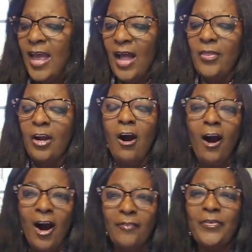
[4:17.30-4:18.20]
and they're
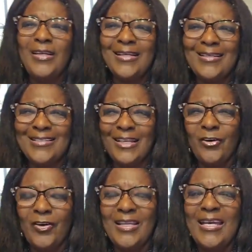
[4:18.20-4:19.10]
often
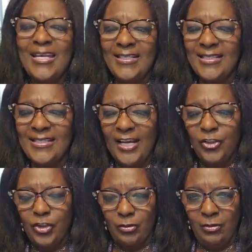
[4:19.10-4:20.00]
considered
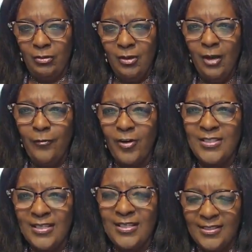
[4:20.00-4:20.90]
essential for
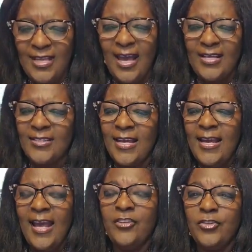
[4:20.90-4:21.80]
success
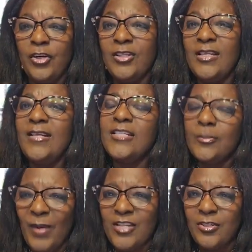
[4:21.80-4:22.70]
in certain
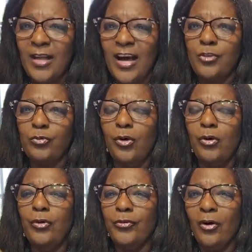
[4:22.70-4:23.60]
specialized
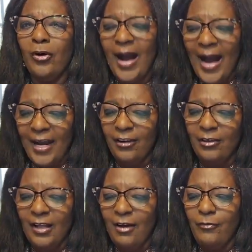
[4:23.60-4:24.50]
roles or higher
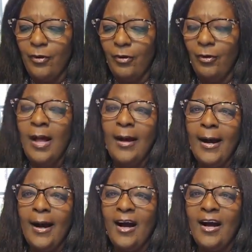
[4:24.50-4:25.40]
level
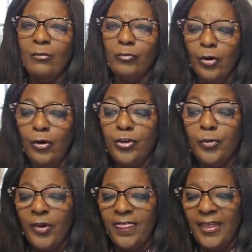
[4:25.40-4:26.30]
roles
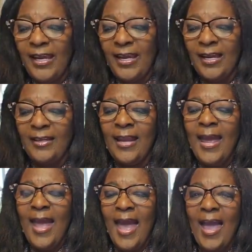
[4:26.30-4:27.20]
within
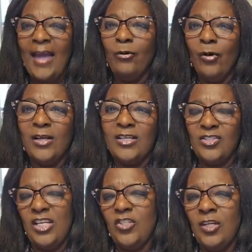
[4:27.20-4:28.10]
an
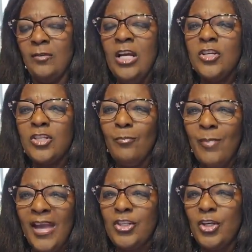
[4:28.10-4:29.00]
organization. So
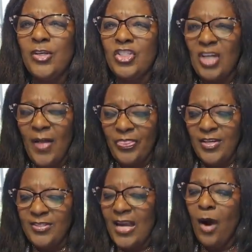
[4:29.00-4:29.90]
make sure and jot
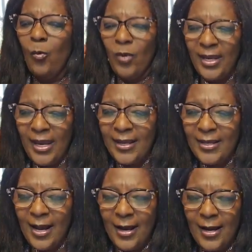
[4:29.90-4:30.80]
this down. When it
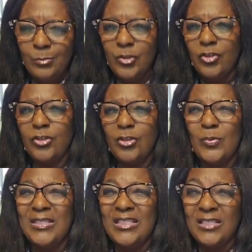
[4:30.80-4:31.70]
comes to
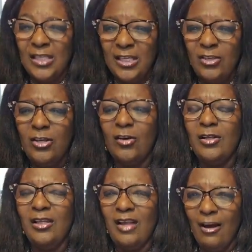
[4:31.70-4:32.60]
senior
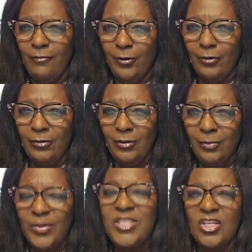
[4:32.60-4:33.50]
level
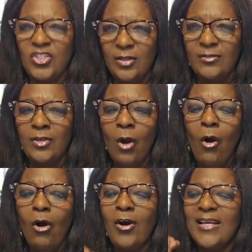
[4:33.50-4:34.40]
positions
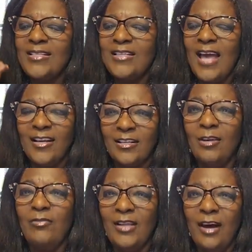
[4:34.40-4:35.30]
or
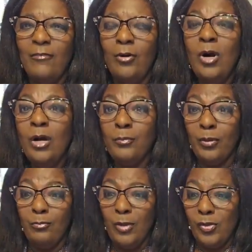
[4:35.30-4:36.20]
executive level
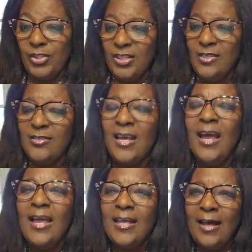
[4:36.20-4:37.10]
promotions,
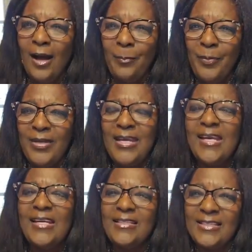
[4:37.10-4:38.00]

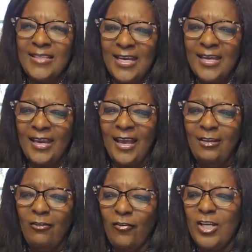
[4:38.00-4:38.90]
companies seek
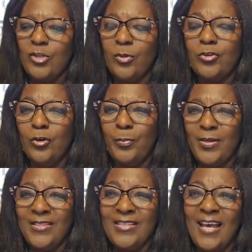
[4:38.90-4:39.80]
individuals who
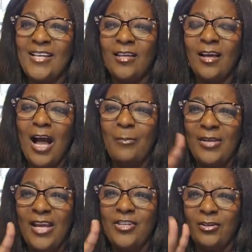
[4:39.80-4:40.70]
possess a
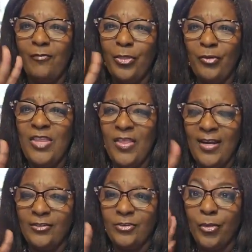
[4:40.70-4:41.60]
combination of three
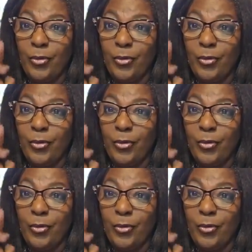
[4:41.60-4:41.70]
things.